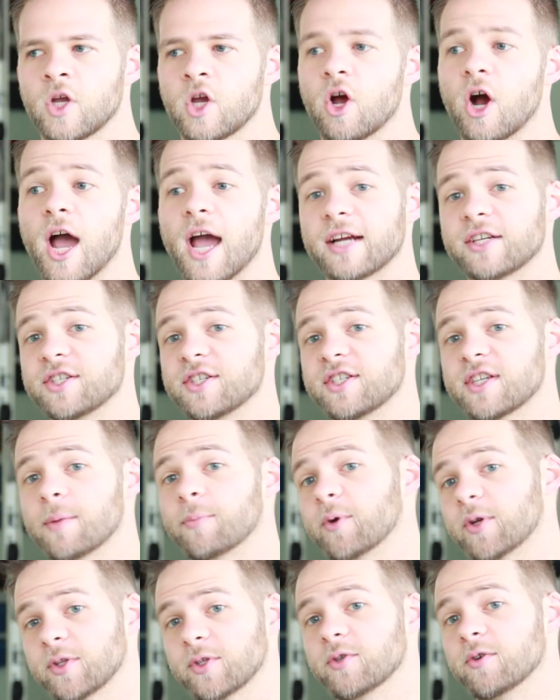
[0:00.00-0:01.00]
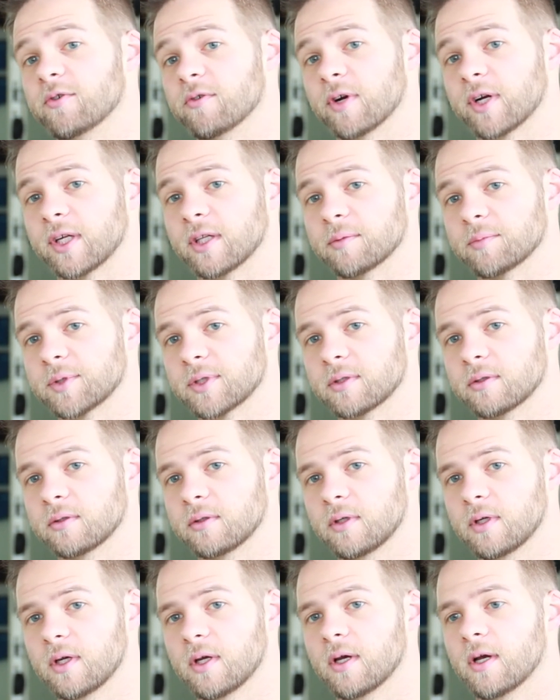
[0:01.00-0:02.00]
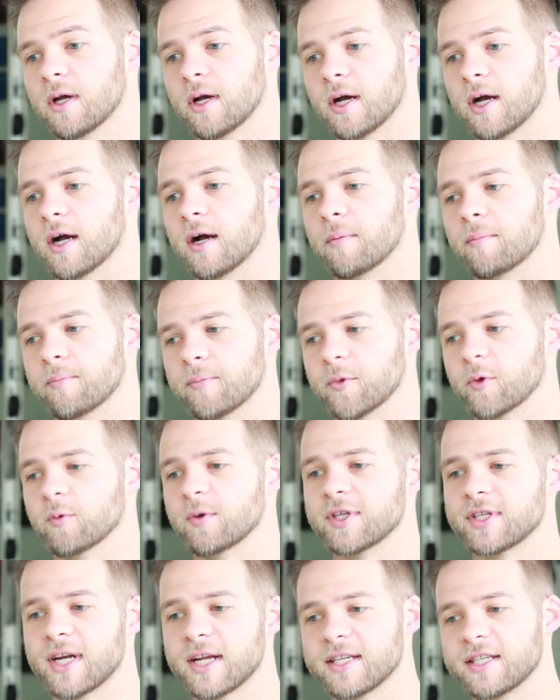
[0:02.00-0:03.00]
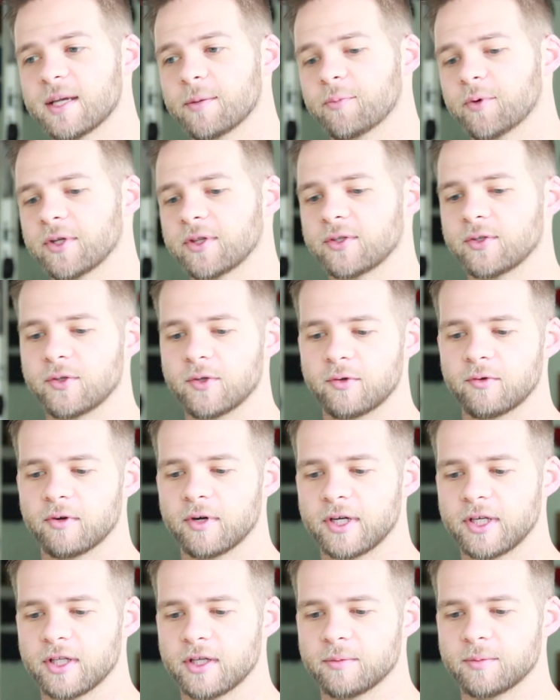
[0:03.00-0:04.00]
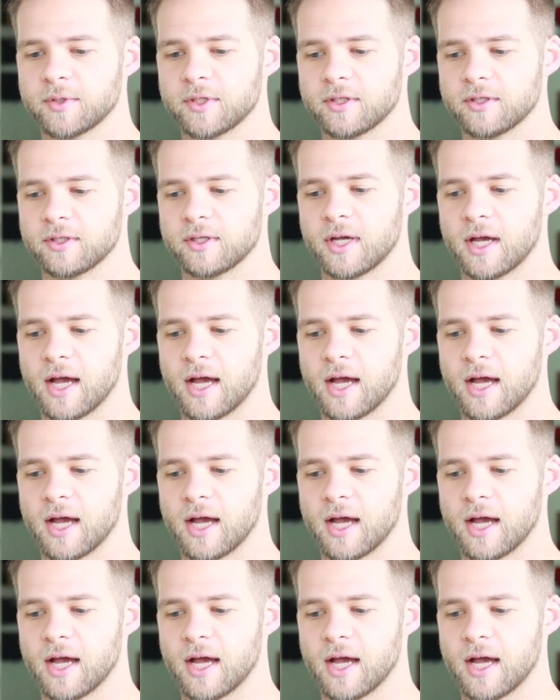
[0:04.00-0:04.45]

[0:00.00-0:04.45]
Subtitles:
No, I actually separate the two curriculums. The reason I separate the two curriculums is